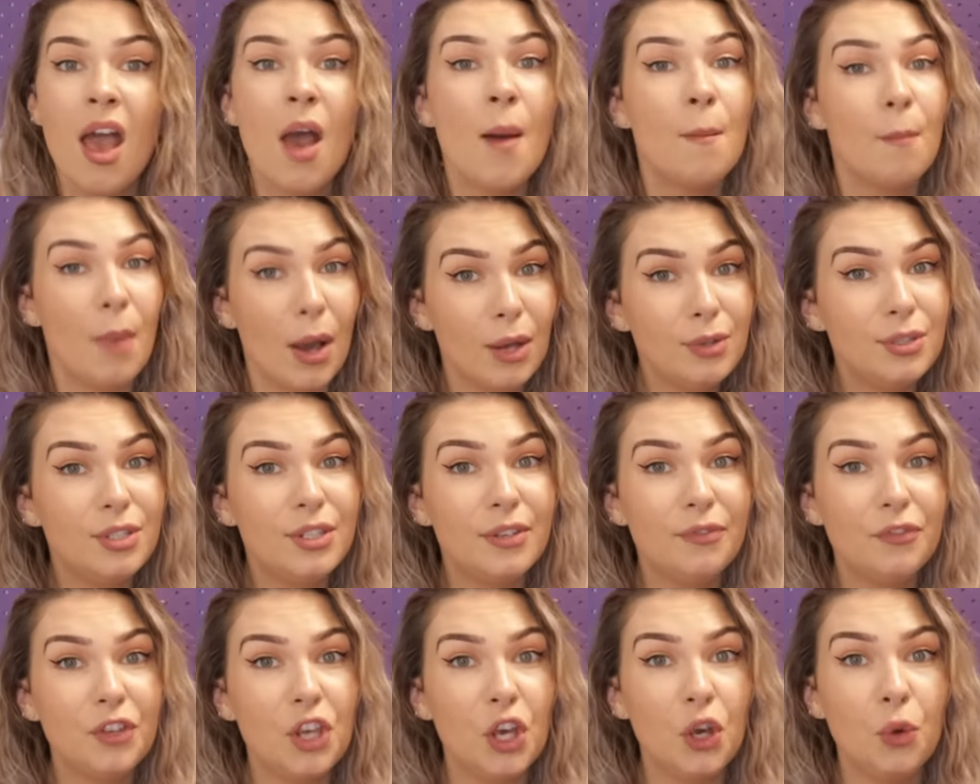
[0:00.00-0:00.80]
Most
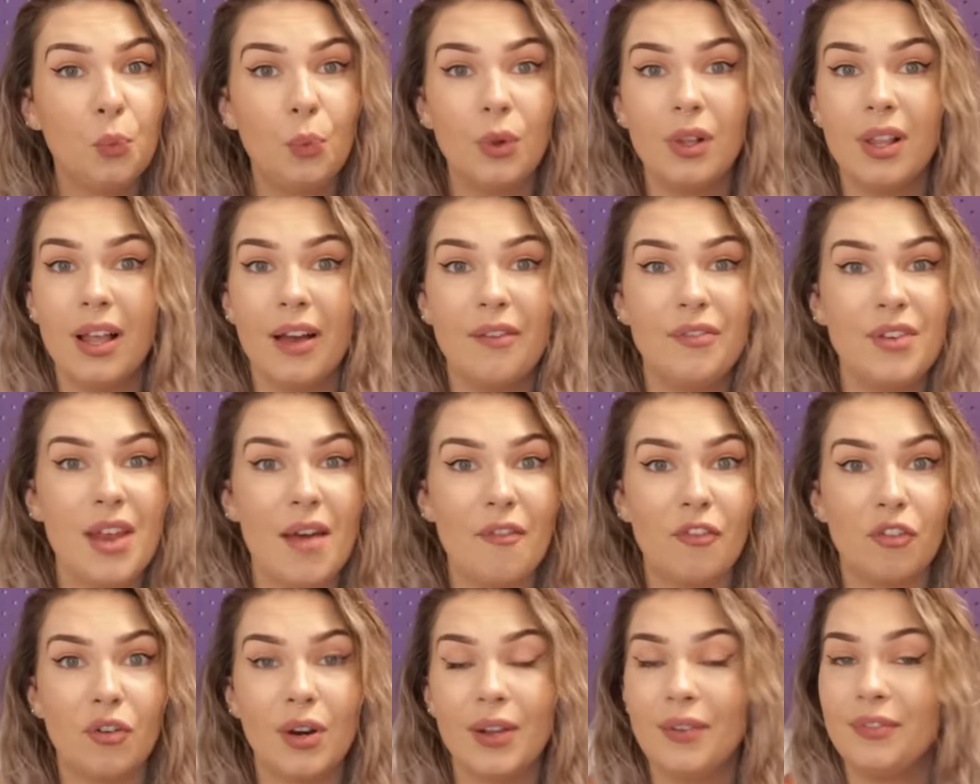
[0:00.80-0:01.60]
of you will have
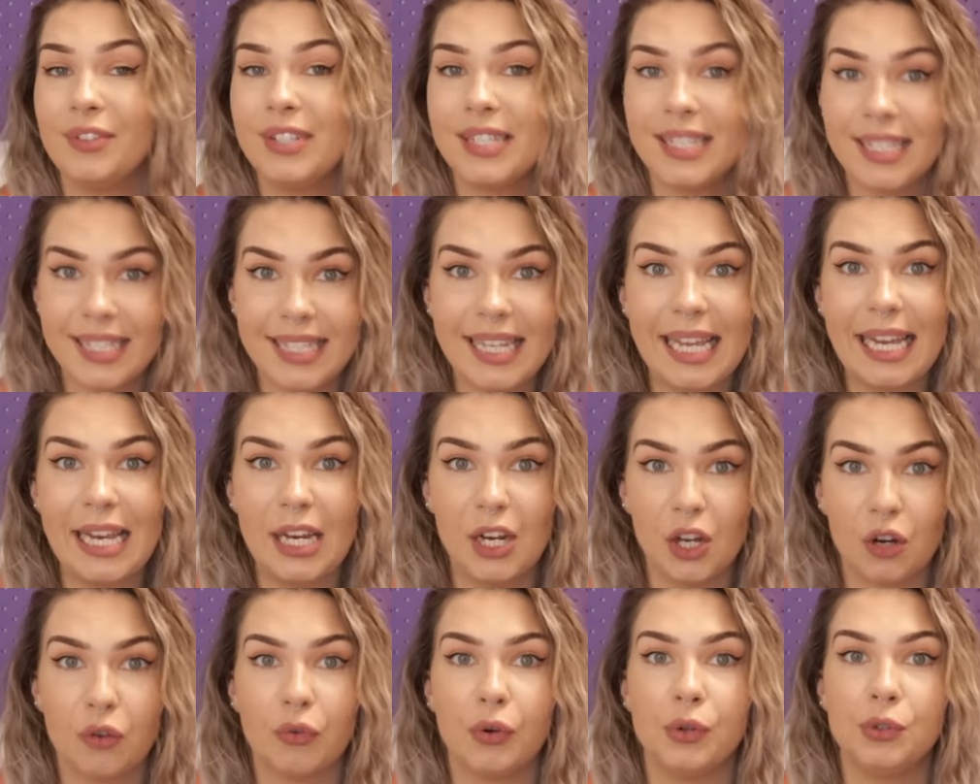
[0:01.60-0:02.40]
never even seen
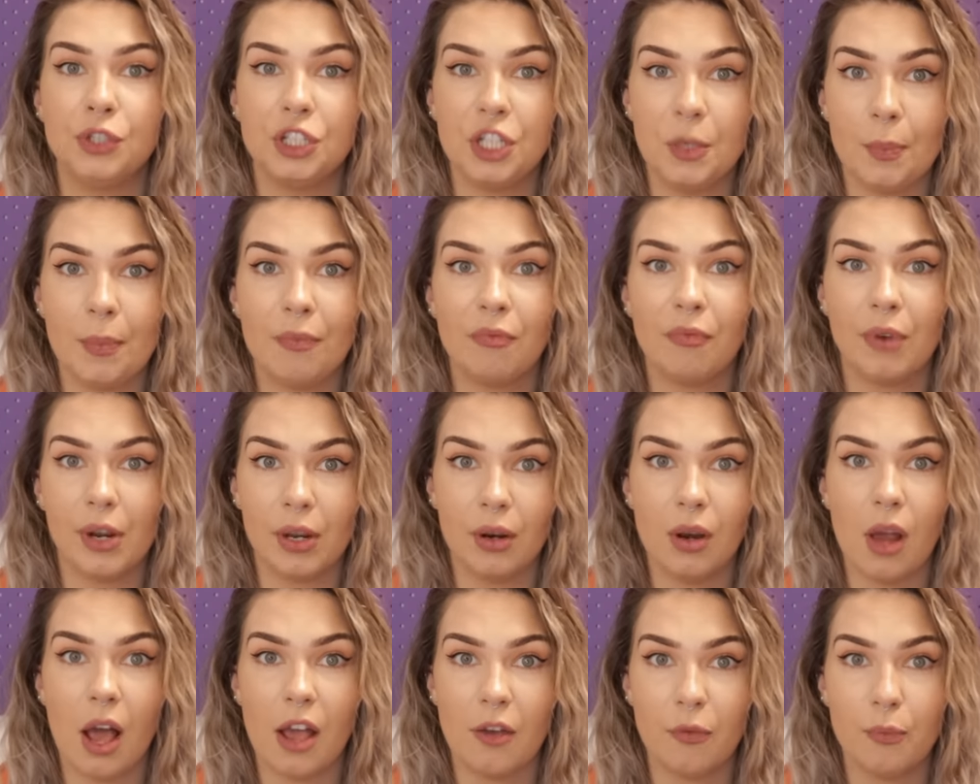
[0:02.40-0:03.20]
a cruise ship in
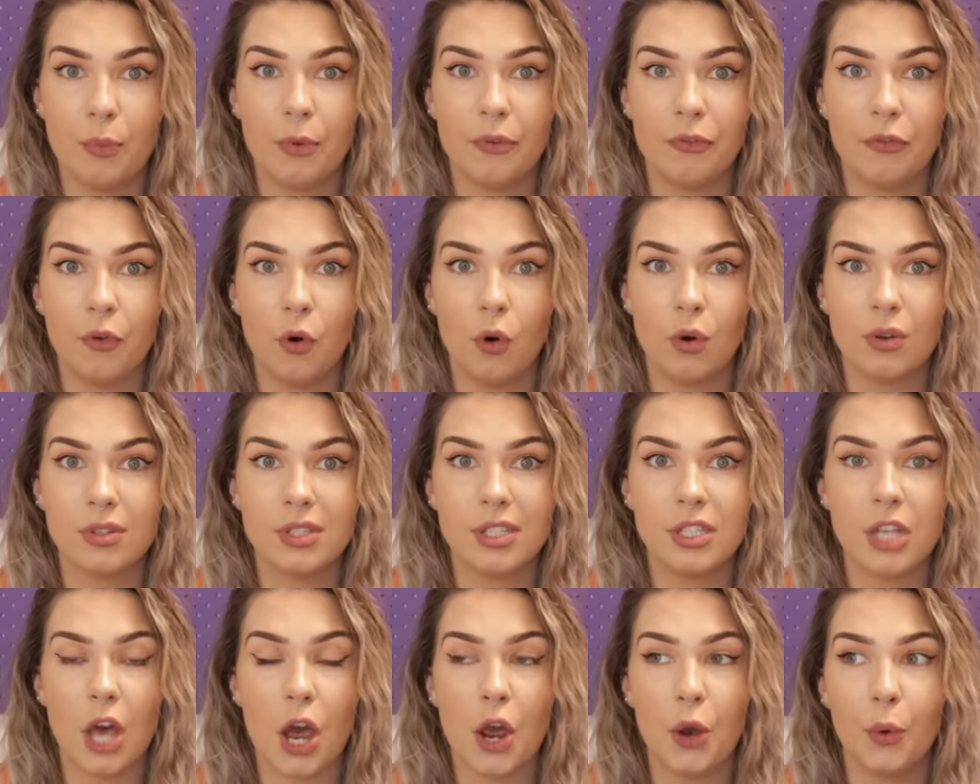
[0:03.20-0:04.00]
real life before,
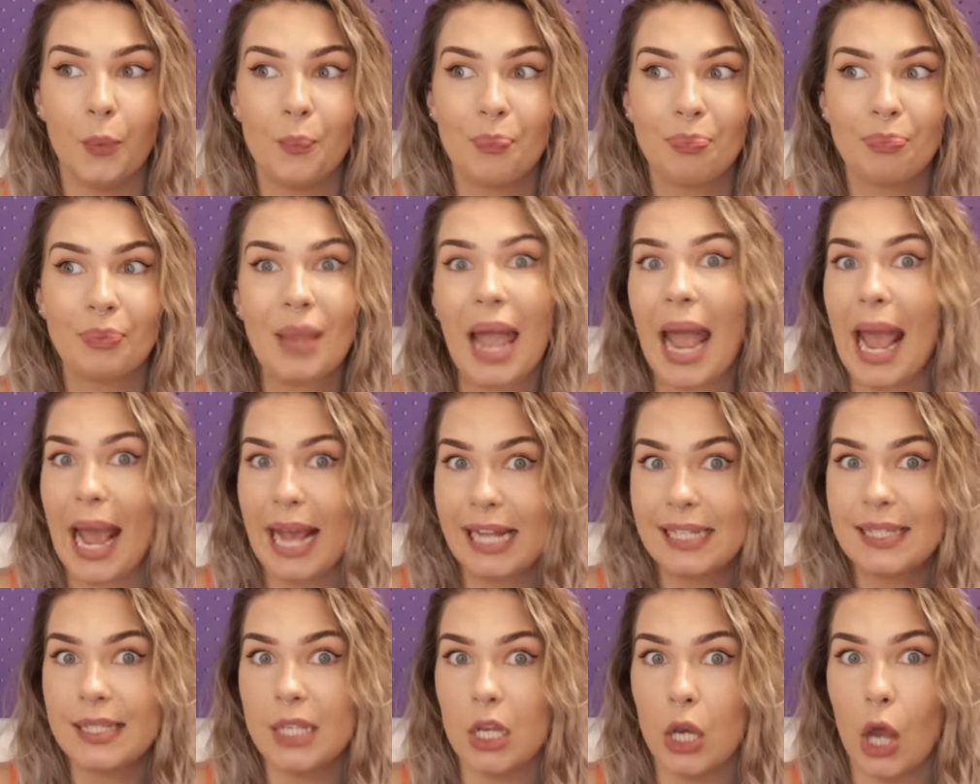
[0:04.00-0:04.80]
so
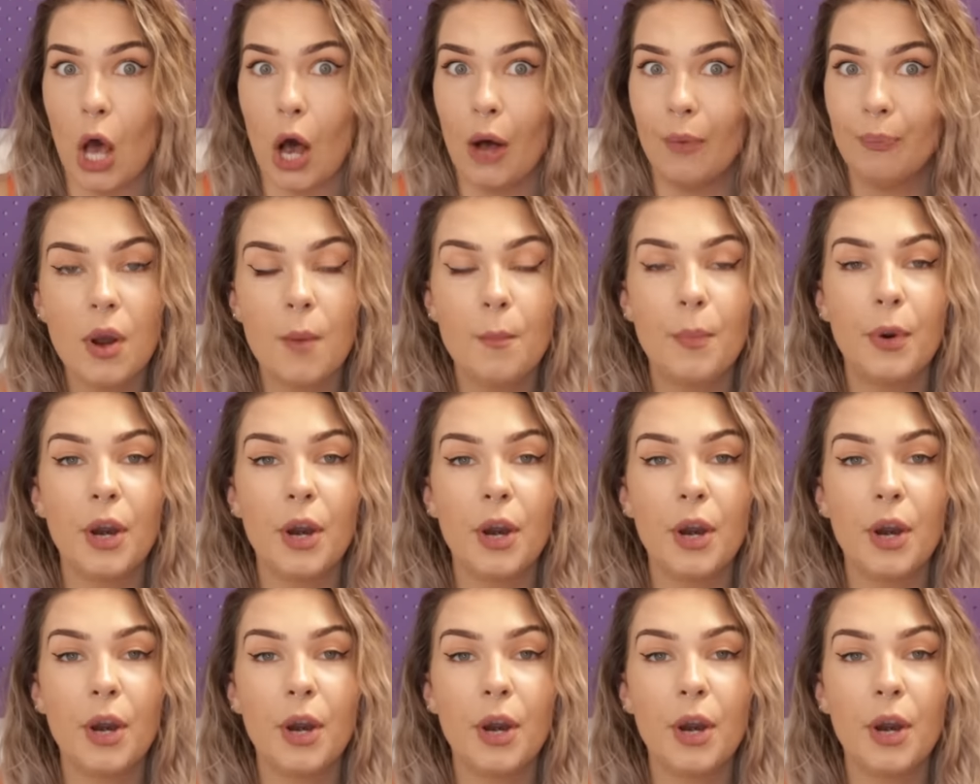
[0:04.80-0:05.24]
it's a lot.